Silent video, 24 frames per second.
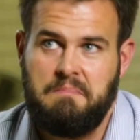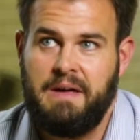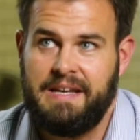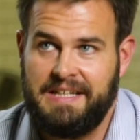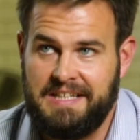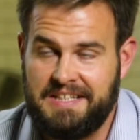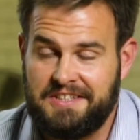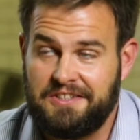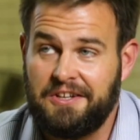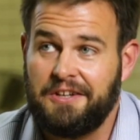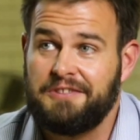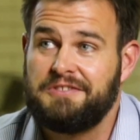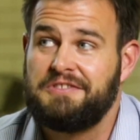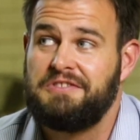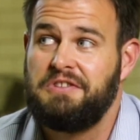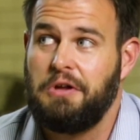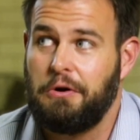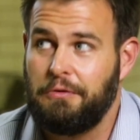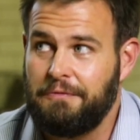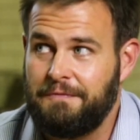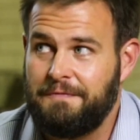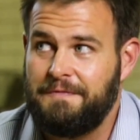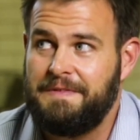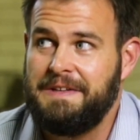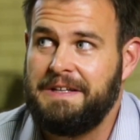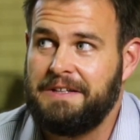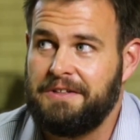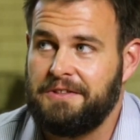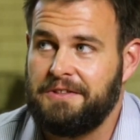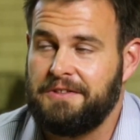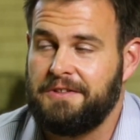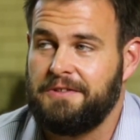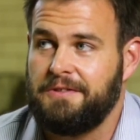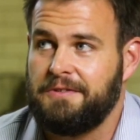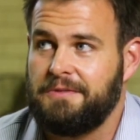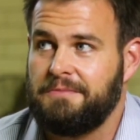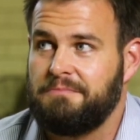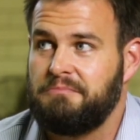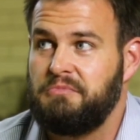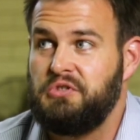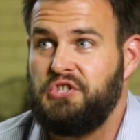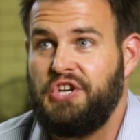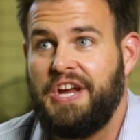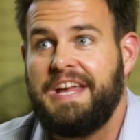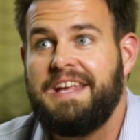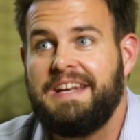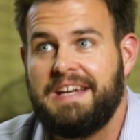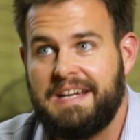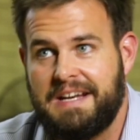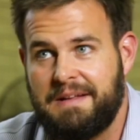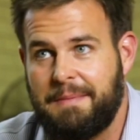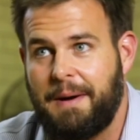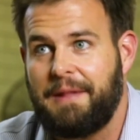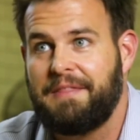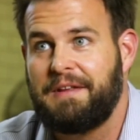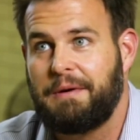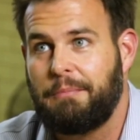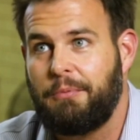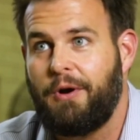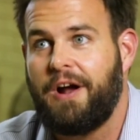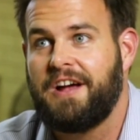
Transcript: many adults, don't feel jaded about their